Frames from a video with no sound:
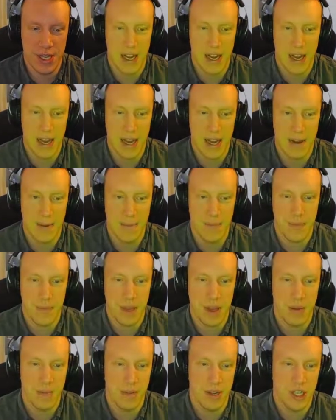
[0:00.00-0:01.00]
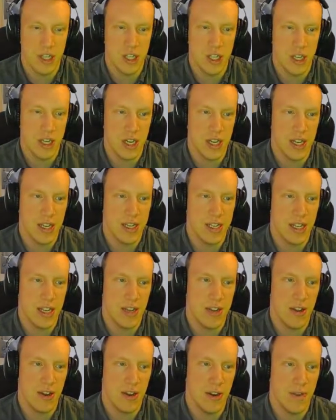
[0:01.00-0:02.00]
that a mission is
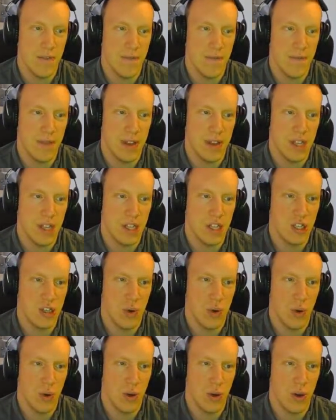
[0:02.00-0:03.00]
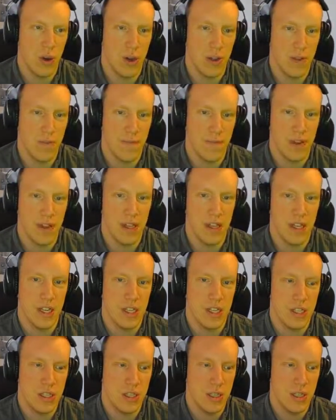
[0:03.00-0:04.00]
either finished or not
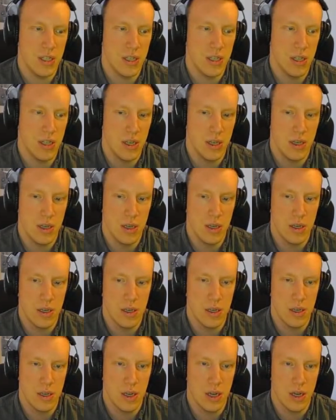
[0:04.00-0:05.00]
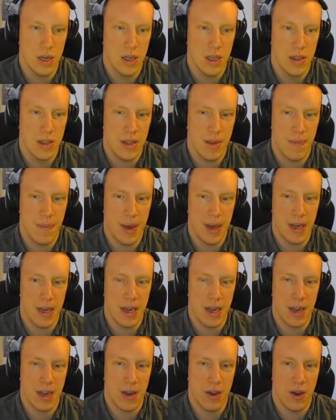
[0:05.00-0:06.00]
finished.
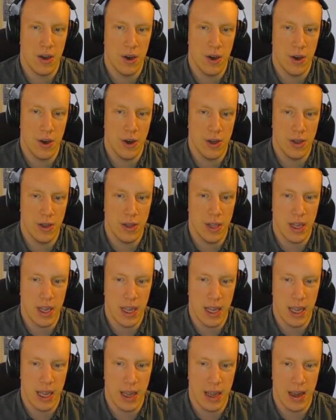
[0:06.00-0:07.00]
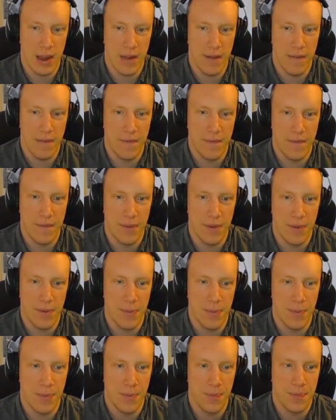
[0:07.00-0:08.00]
Depending on if
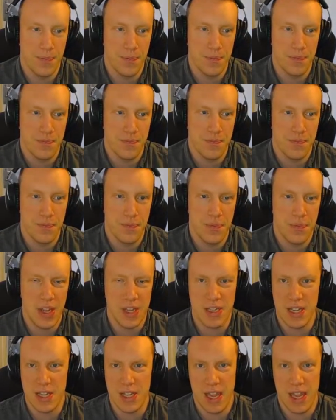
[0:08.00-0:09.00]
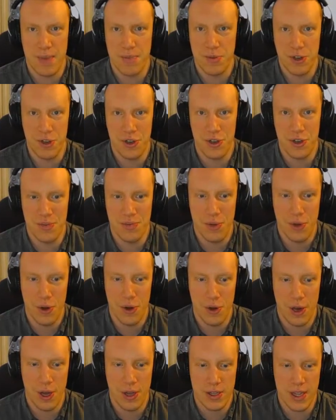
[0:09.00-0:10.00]
it's a capture or
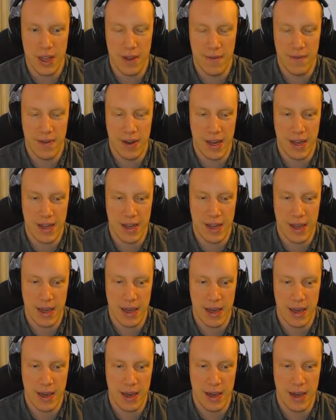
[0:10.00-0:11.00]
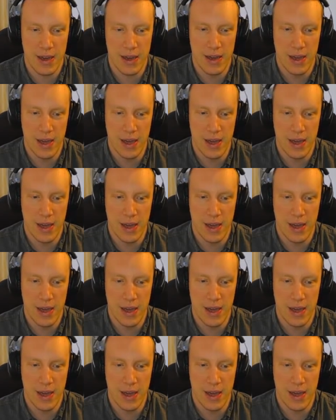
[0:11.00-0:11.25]
not. If like uh,